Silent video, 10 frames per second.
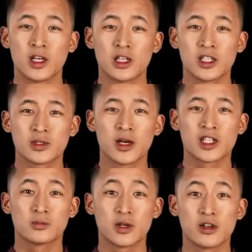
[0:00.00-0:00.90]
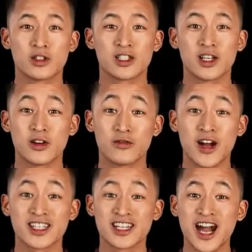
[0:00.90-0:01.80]
This makes Beerus another
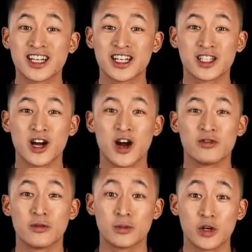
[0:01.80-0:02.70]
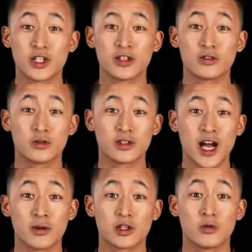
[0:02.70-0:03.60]
fantastic card for pushing through
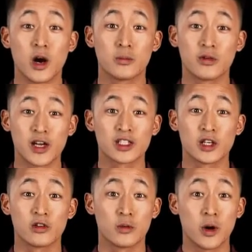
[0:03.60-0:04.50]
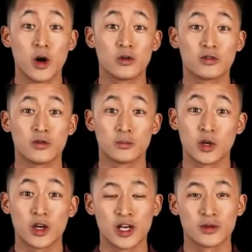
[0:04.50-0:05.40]
damage while preventing your opponent from
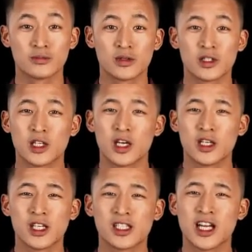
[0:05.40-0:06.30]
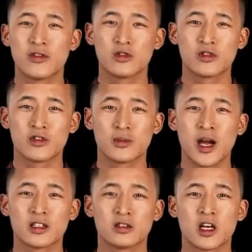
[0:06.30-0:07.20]
blocking. These level 3
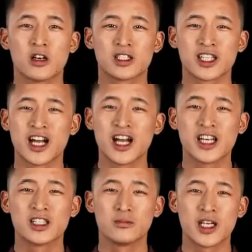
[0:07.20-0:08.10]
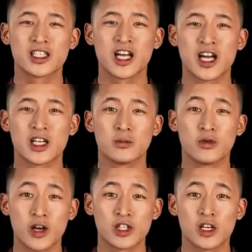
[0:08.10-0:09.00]
battle cards are key to maintaining
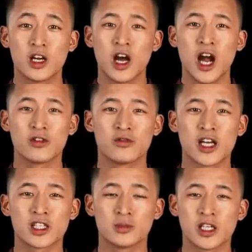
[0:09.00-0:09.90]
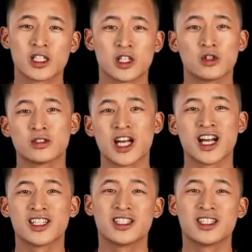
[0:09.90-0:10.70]
pressure and flexibility in your deck.